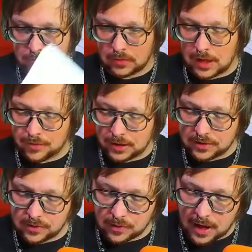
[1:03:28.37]
Can't forget
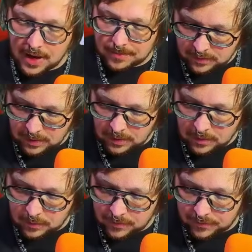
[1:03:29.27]
to do that. And I
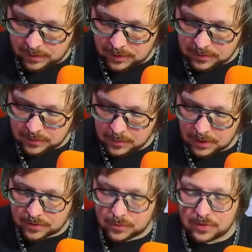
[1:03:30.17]
don't want to fill it in too
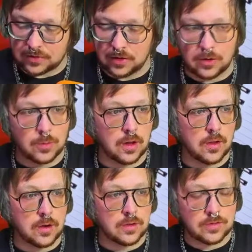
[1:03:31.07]
much, so we're just going to do one of
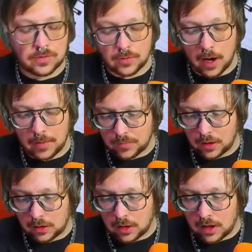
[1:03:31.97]
those, right?
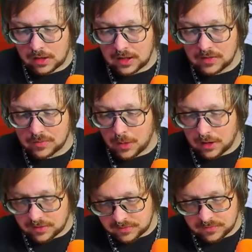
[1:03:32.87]
Our clock is
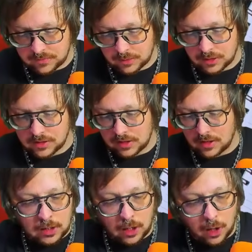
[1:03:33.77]
marked. We're good to
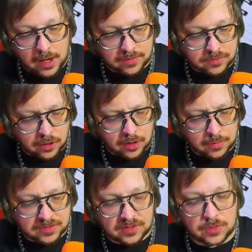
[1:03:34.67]
go. All right, so now
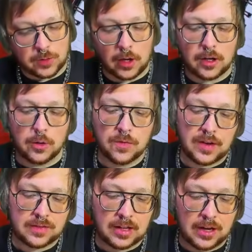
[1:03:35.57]
since we're starting a new
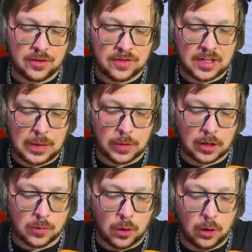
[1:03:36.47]
investigation scene, we're going
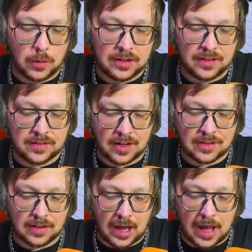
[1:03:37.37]
to roll
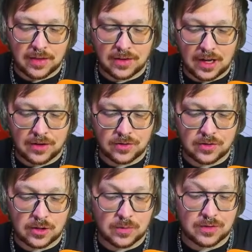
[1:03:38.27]
1d6 and add the danger
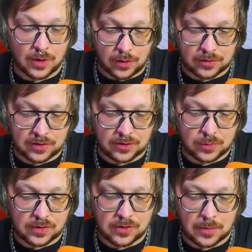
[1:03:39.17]
to the result. This
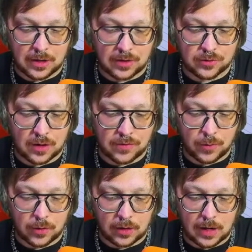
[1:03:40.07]
will determine how
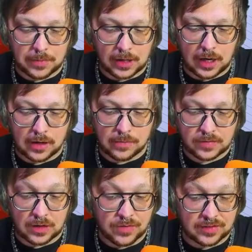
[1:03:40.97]
straightforward or complicated
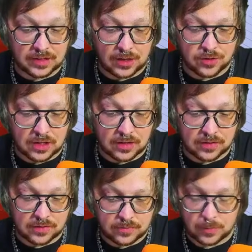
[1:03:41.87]
the investigation is.